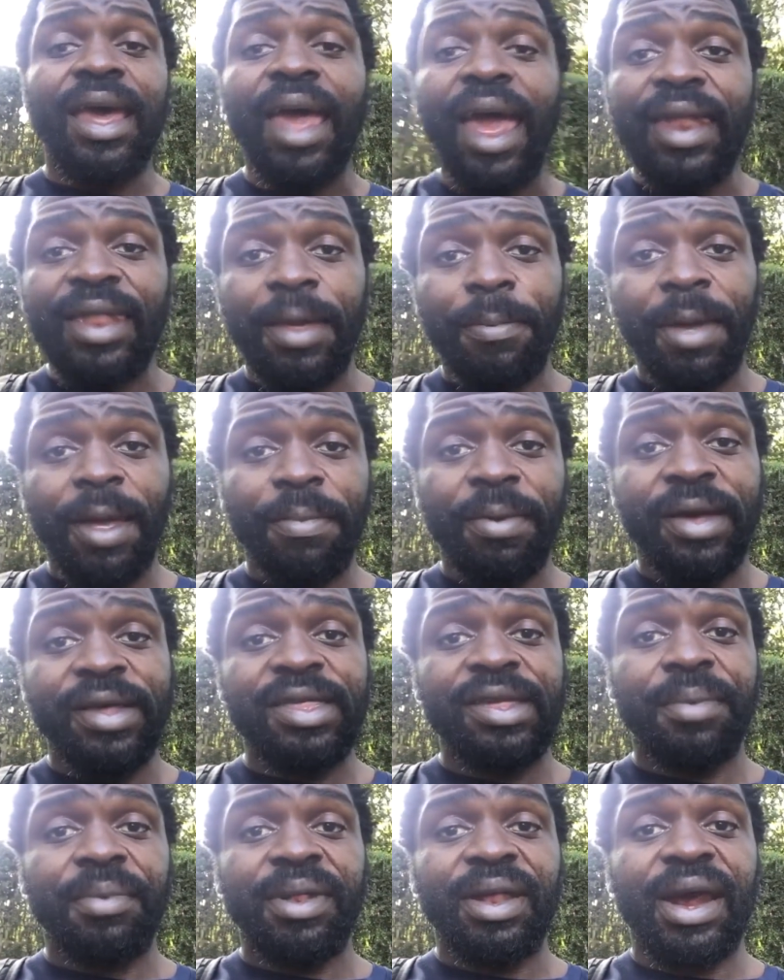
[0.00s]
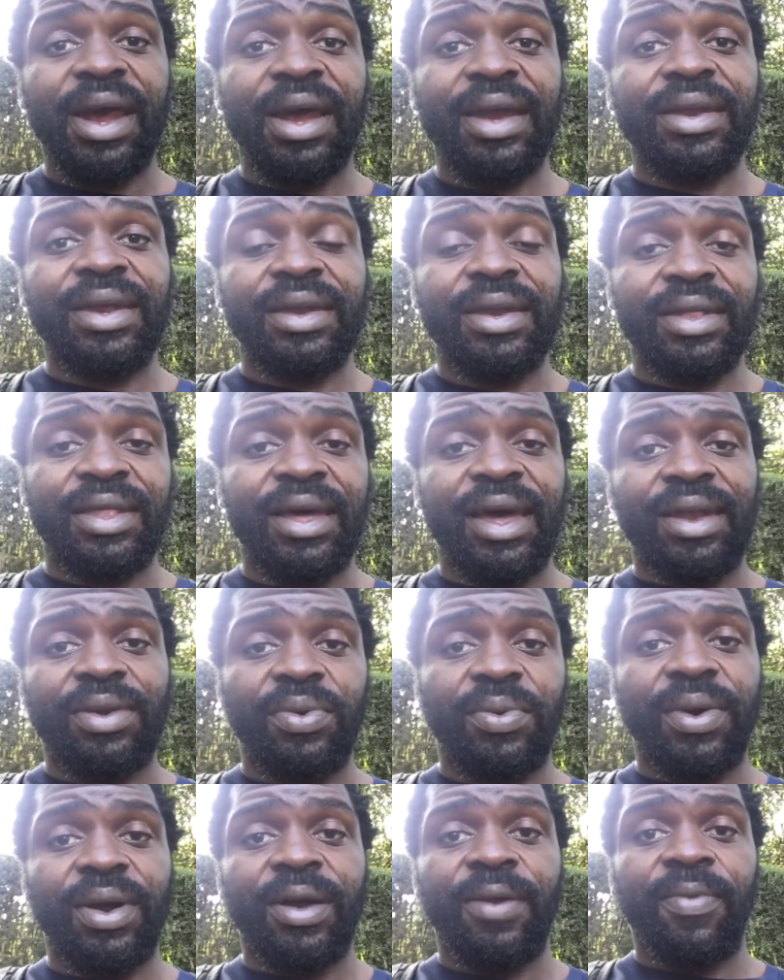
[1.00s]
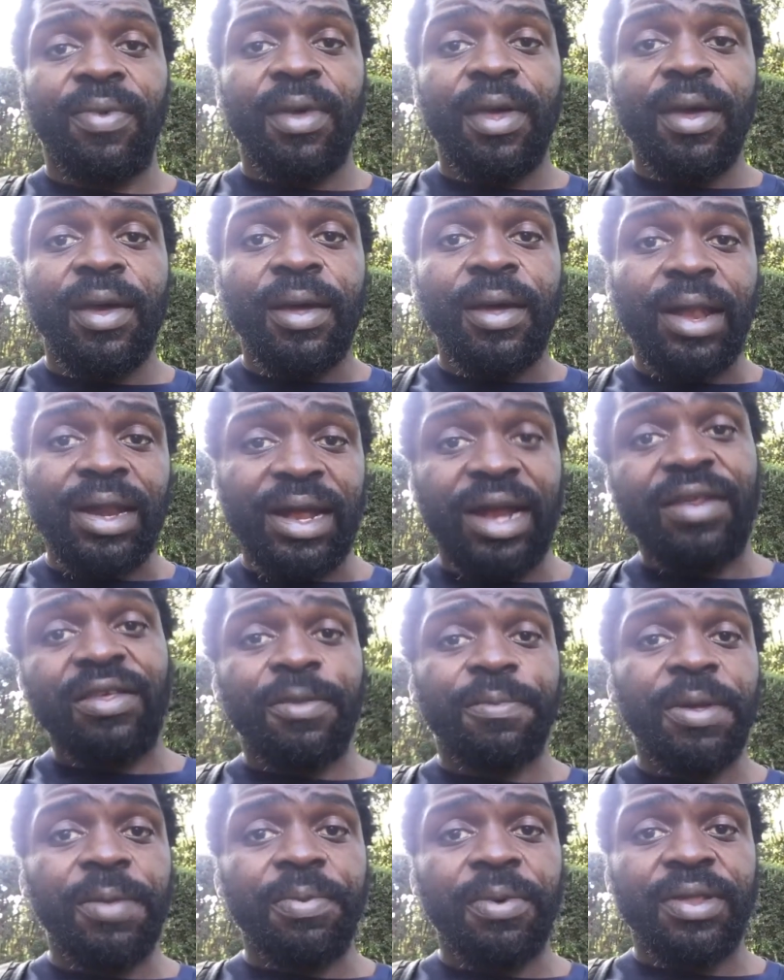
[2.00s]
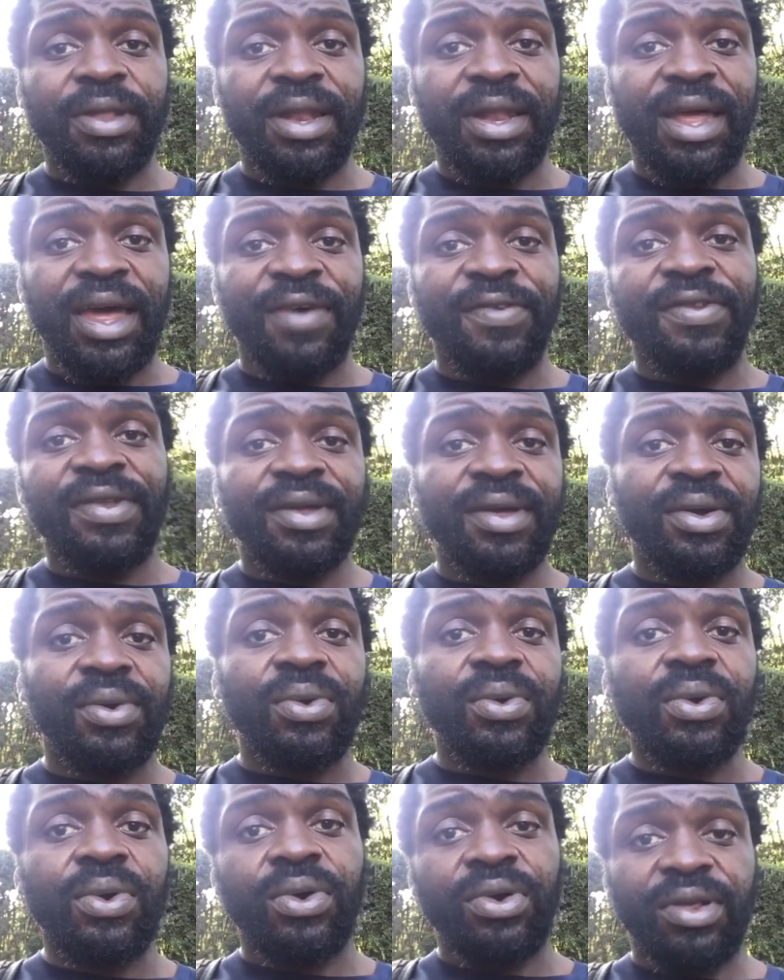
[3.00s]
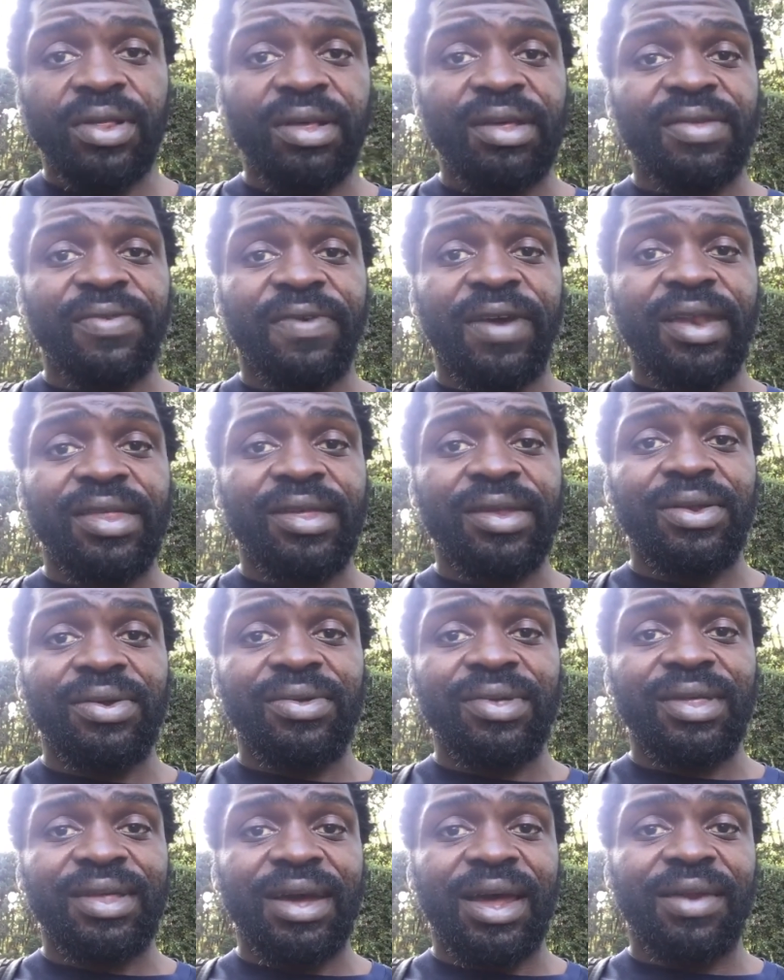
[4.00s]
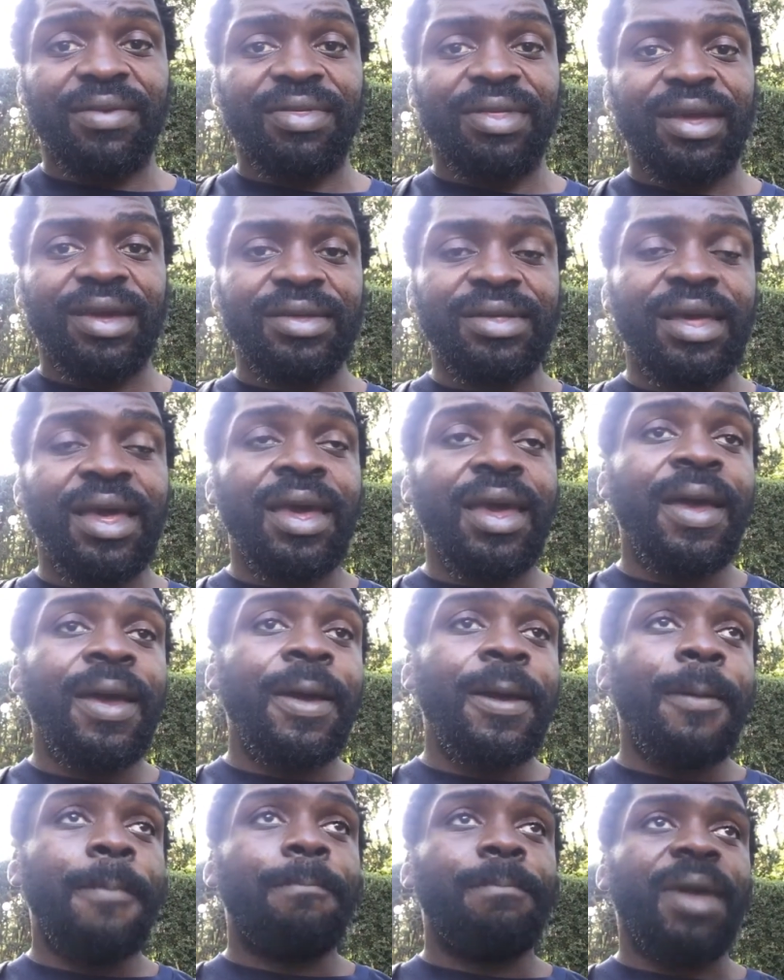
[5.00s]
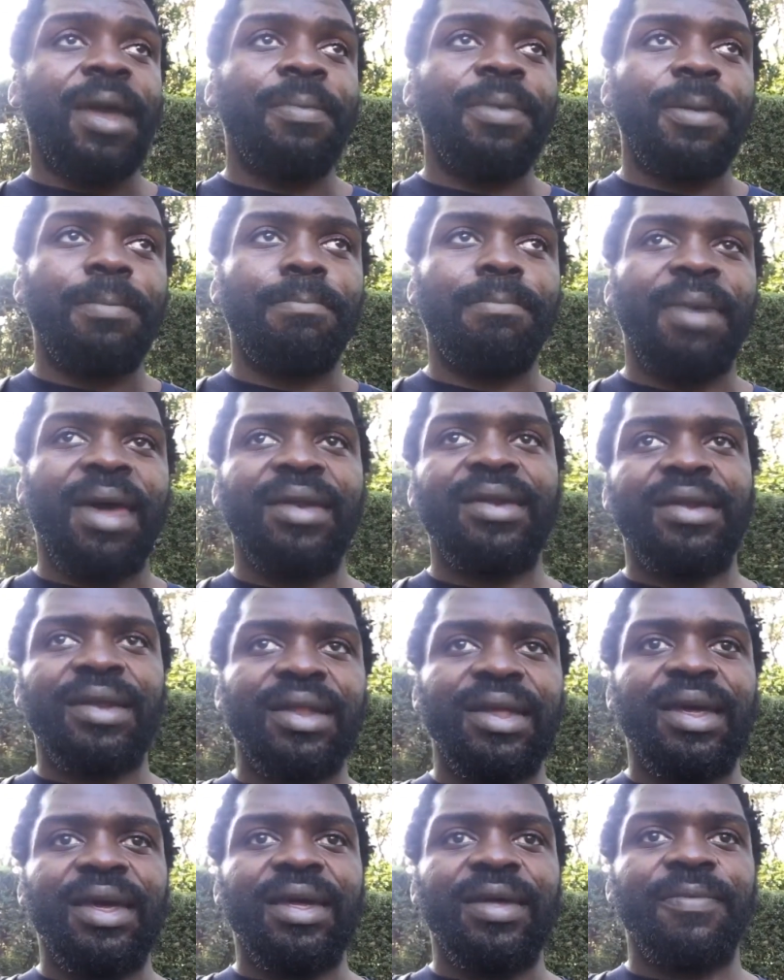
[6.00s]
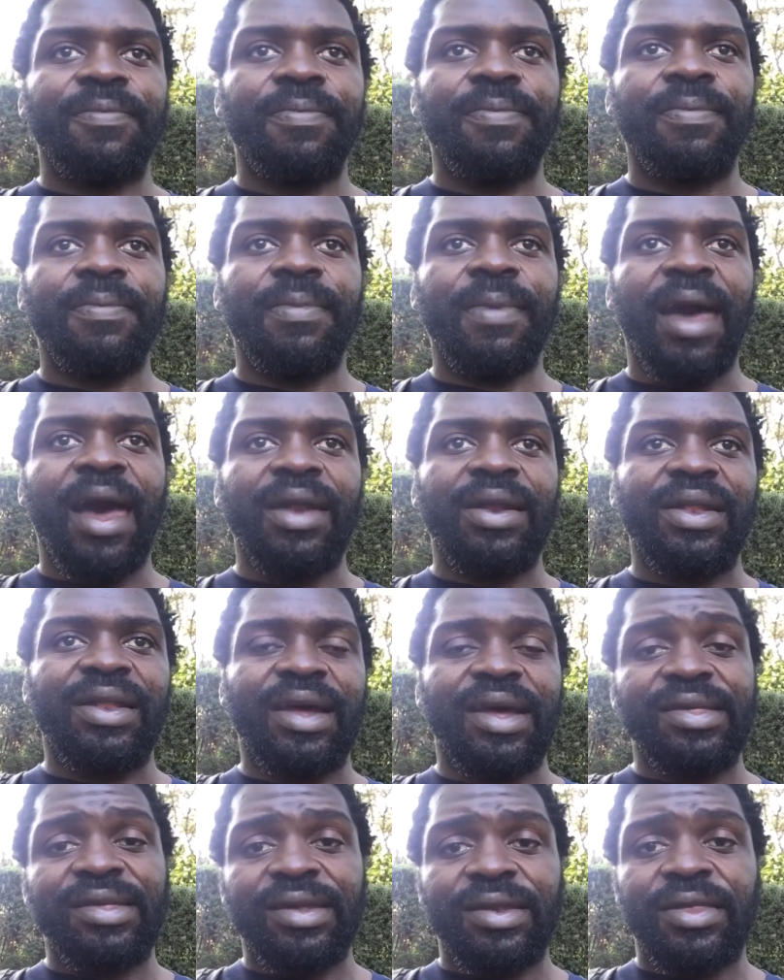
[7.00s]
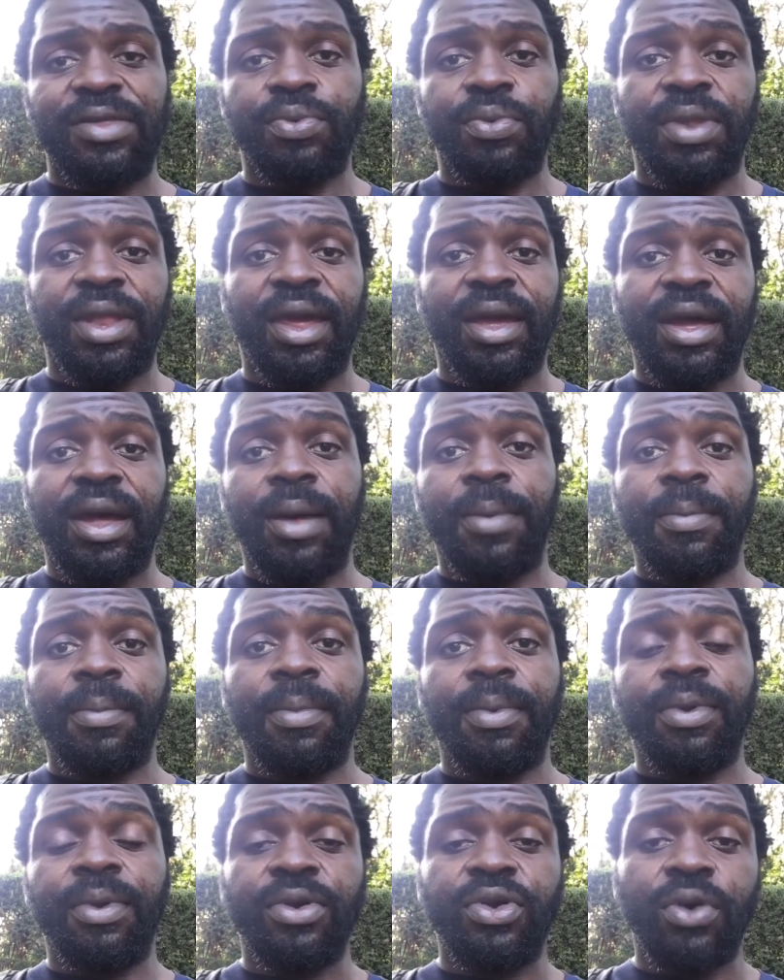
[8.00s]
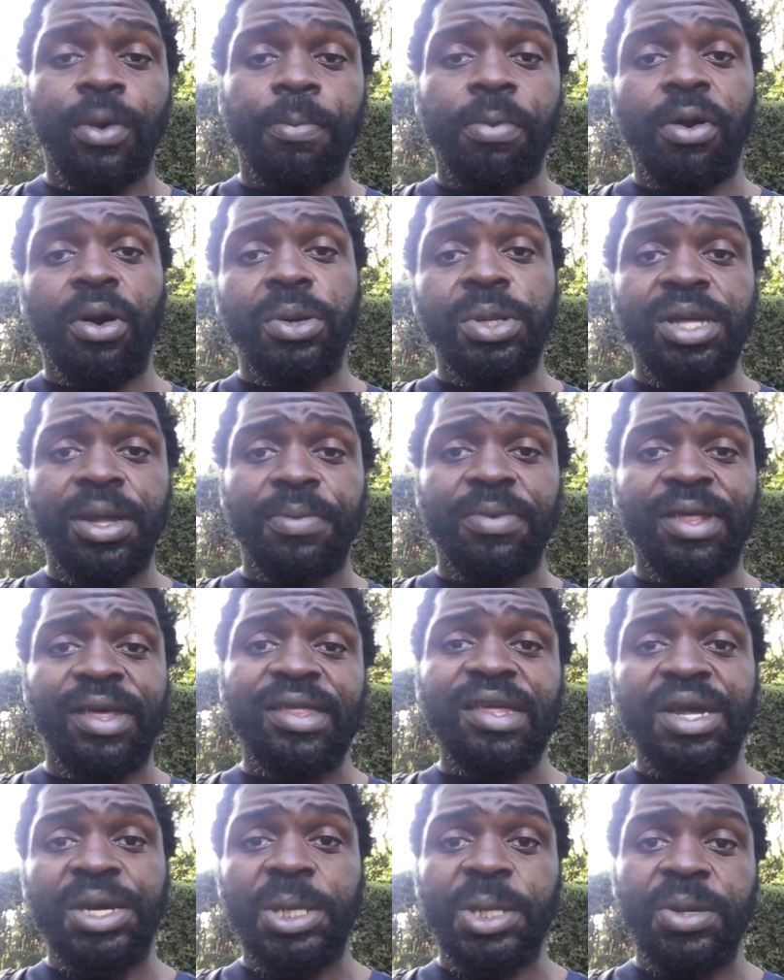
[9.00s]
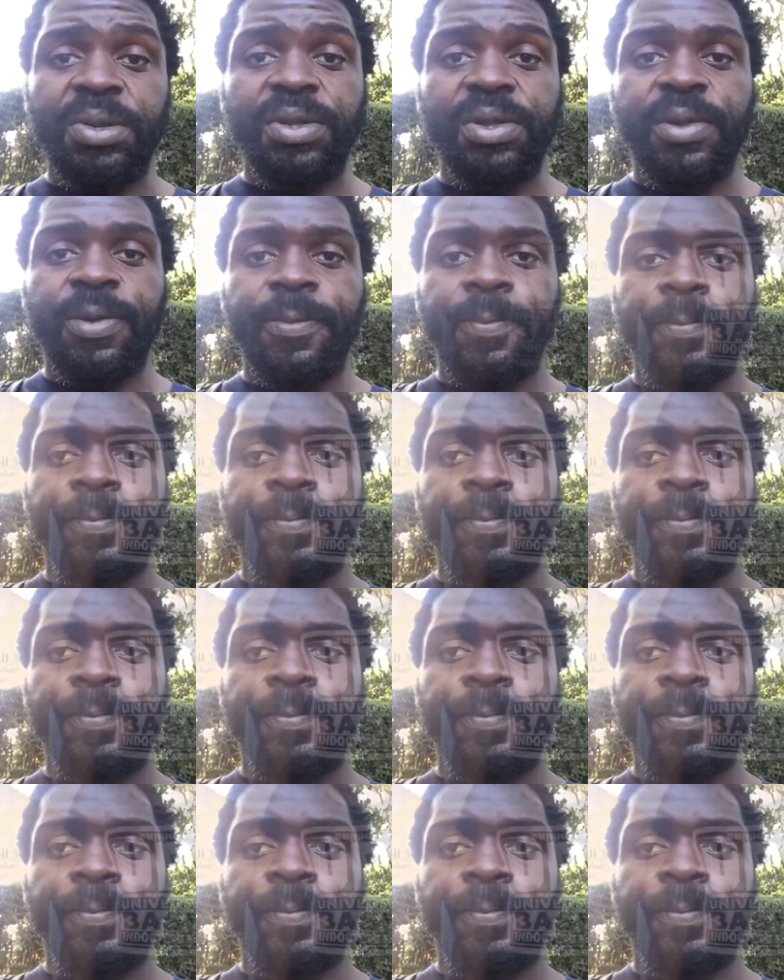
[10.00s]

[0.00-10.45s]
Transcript: And there may be a similarity to that, where a lot of the people on the left who go to these events and do these kind of things maybe mentally adolescents when they come to approach some of these issues.